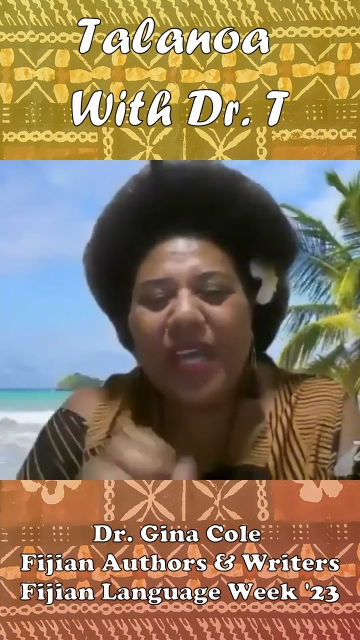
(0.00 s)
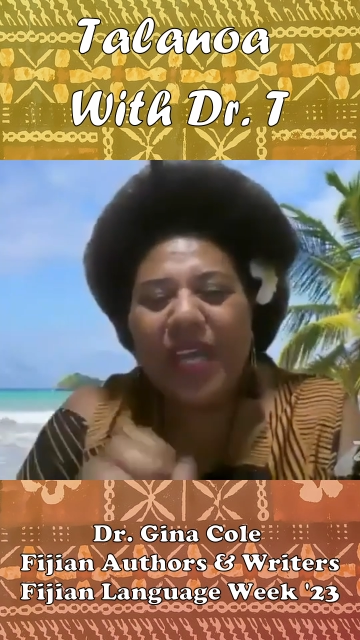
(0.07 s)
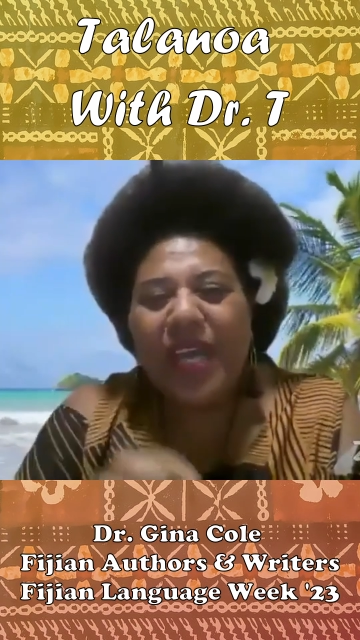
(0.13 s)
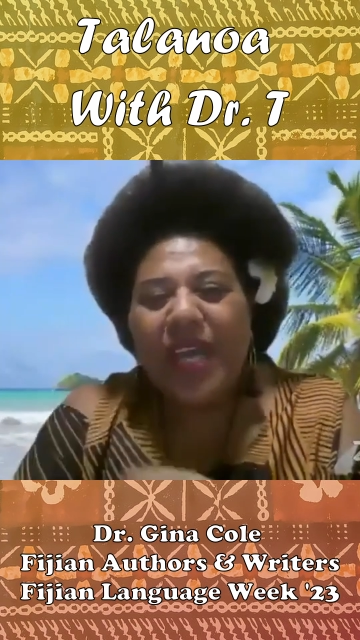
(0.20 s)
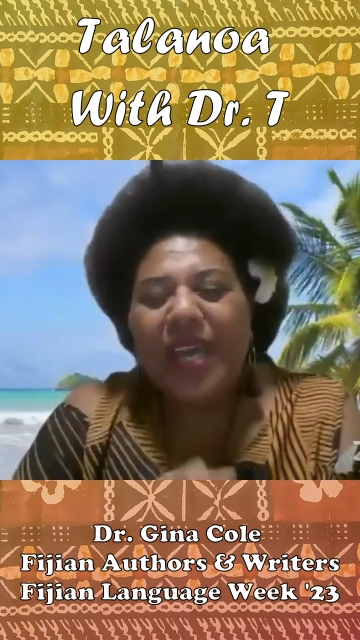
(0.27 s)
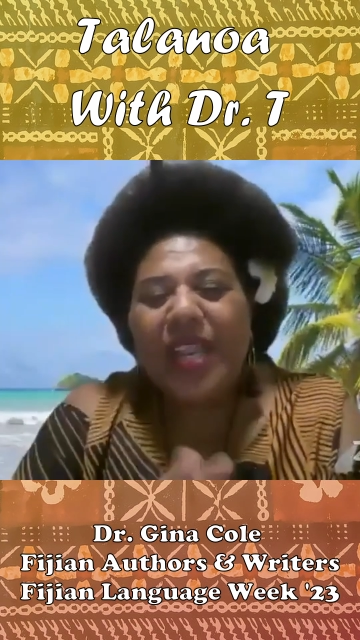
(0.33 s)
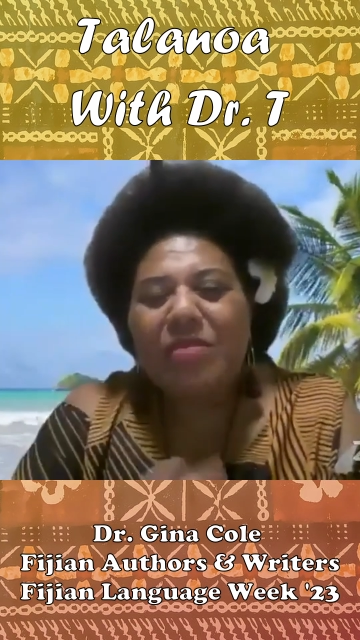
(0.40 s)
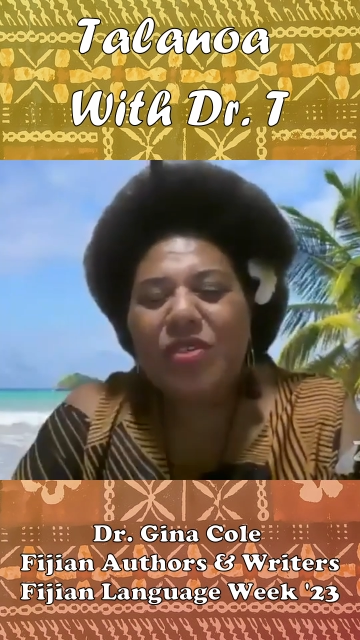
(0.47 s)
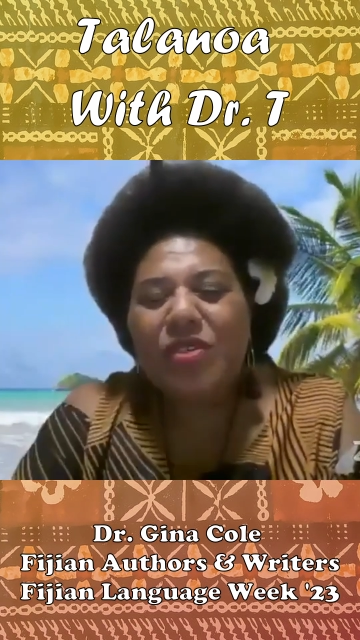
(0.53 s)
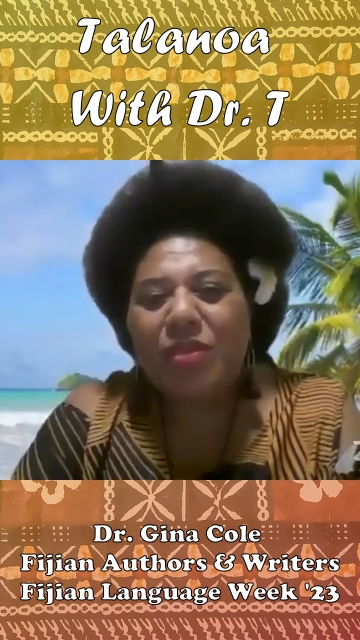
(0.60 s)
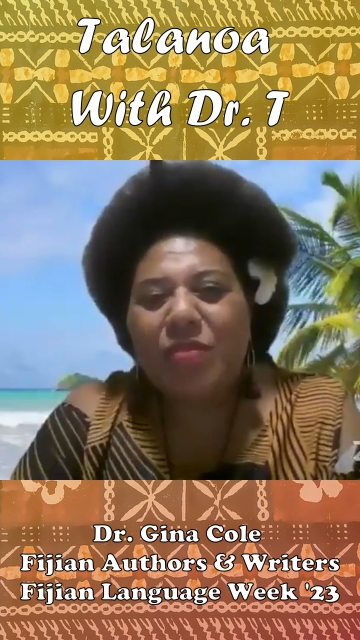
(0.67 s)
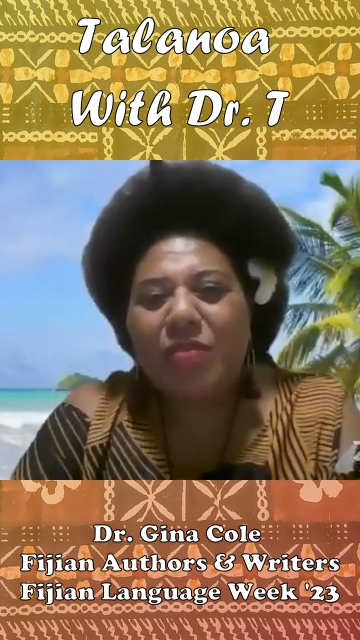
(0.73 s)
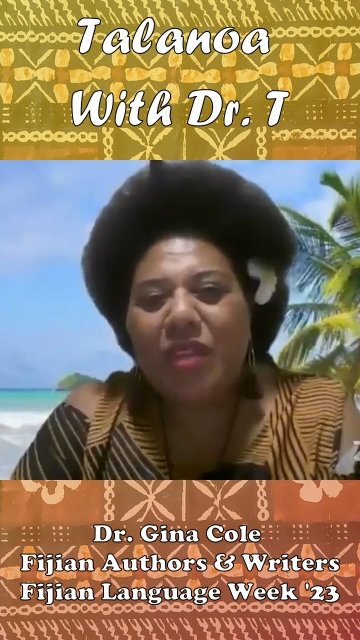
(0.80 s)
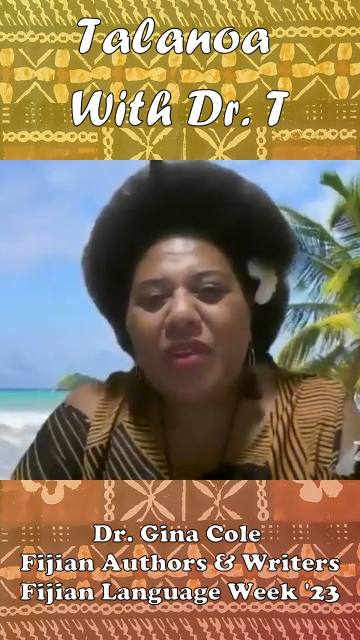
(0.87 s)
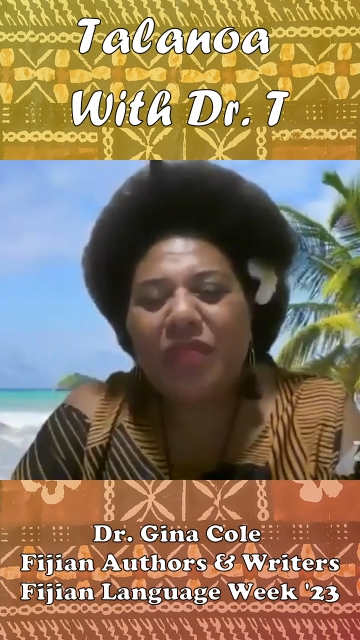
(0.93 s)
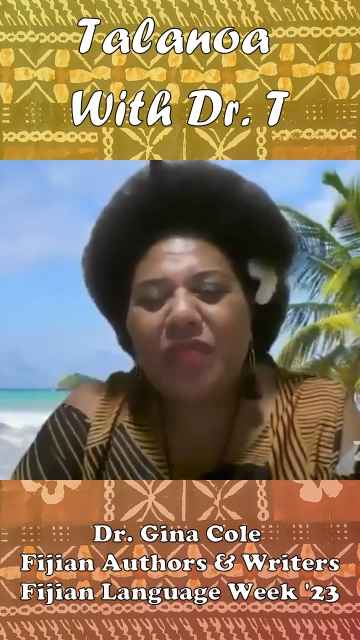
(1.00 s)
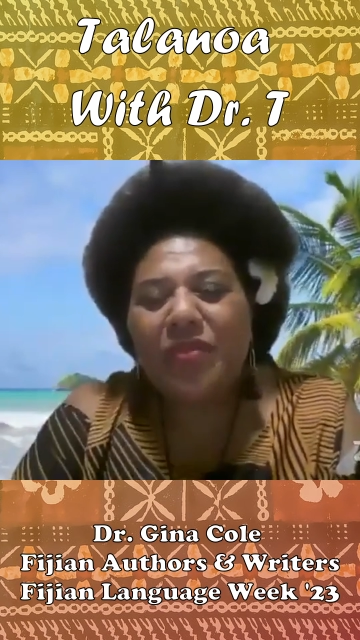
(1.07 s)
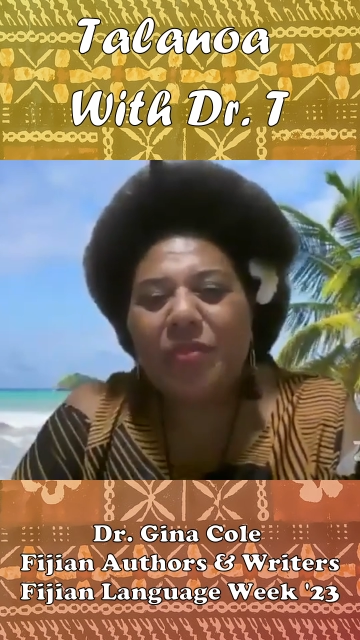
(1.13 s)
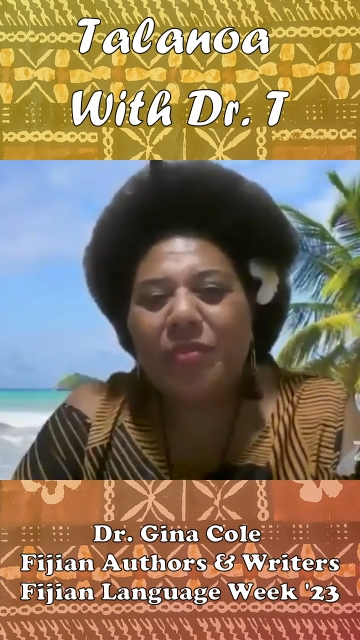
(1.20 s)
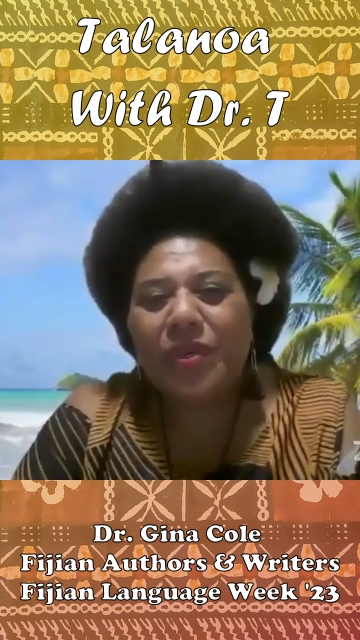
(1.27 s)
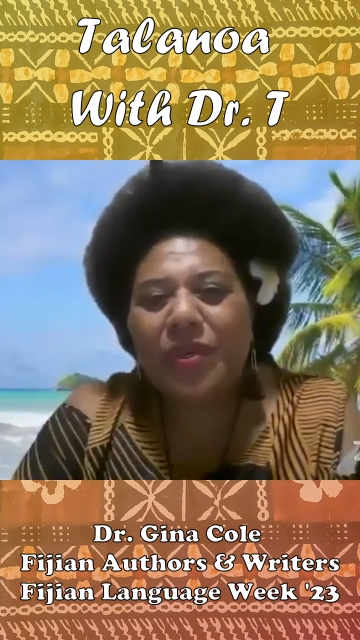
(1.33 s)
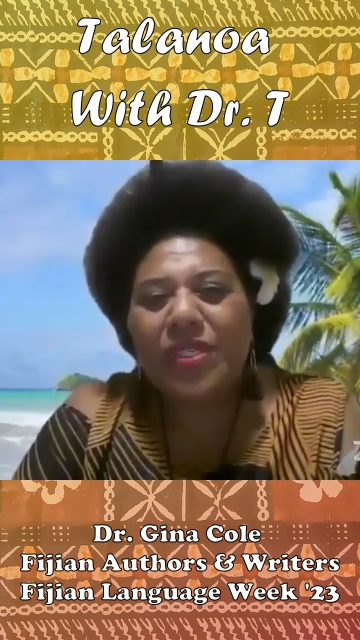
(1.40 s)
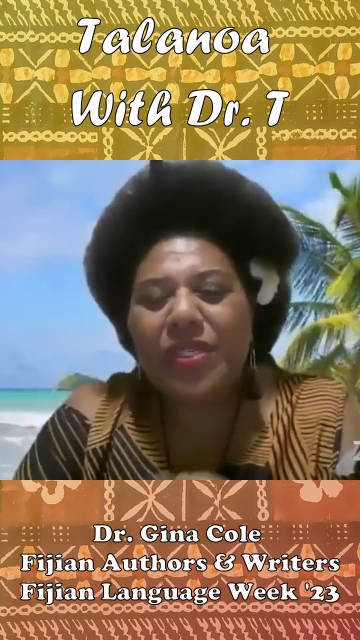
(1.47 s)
And I'm sure many of the books,